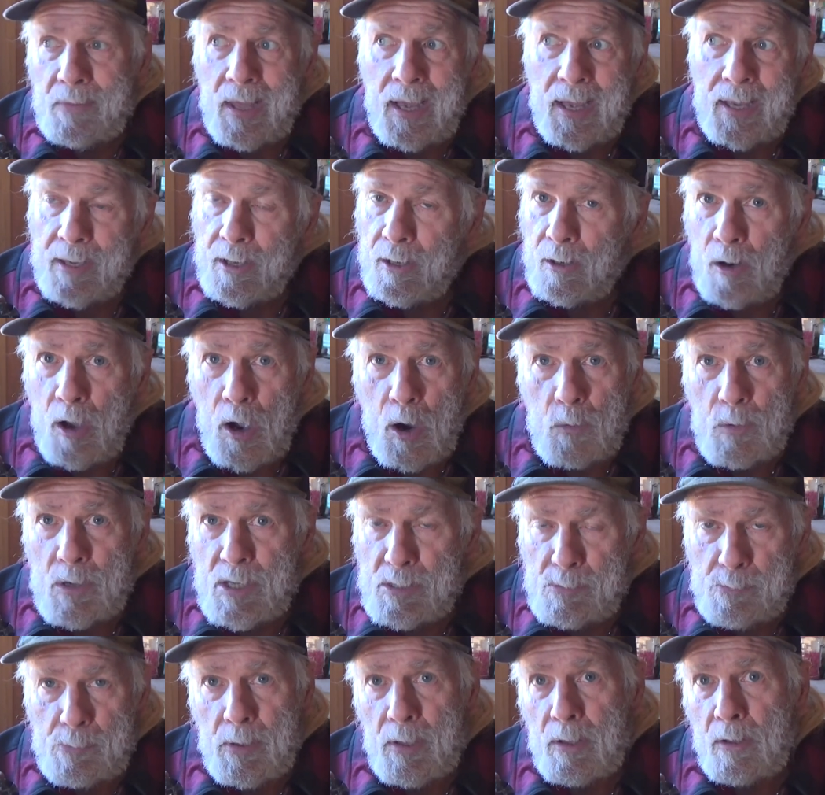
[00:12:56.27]
I can
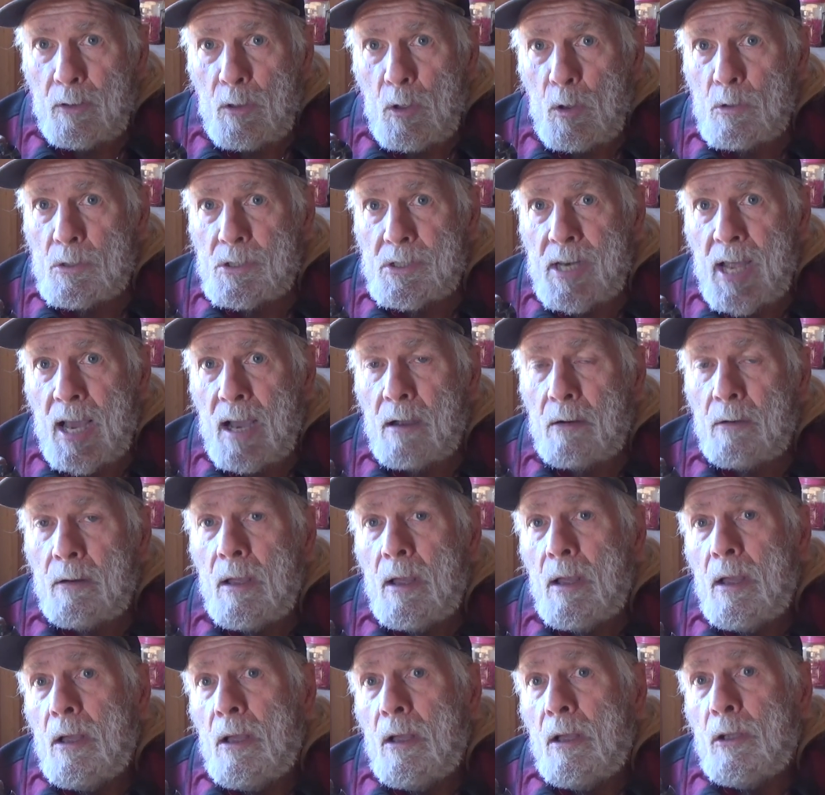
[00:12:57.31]
always mill those down.
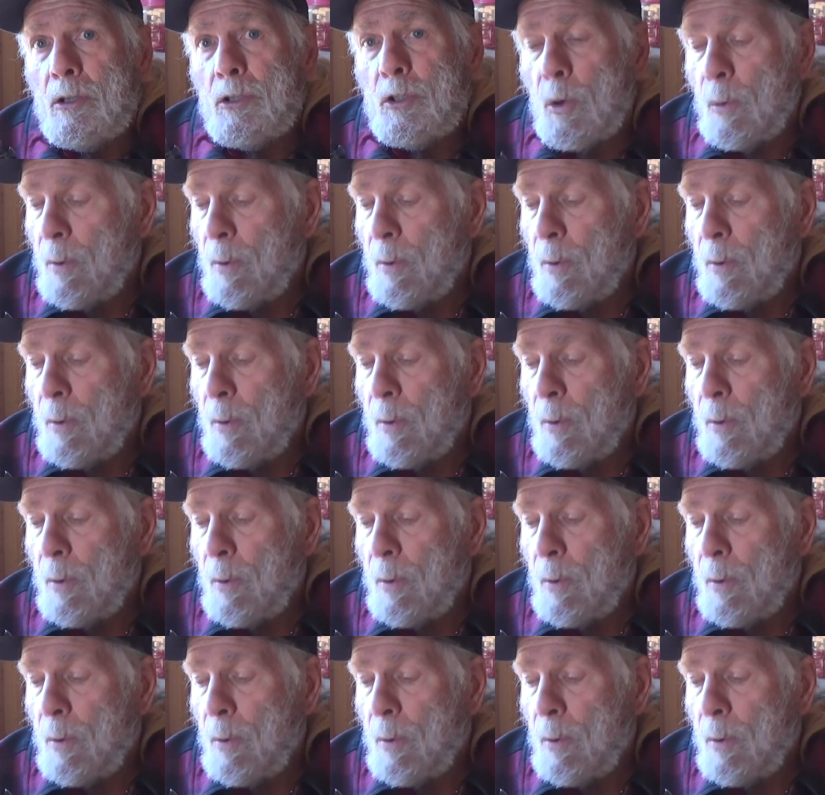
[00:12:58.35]
So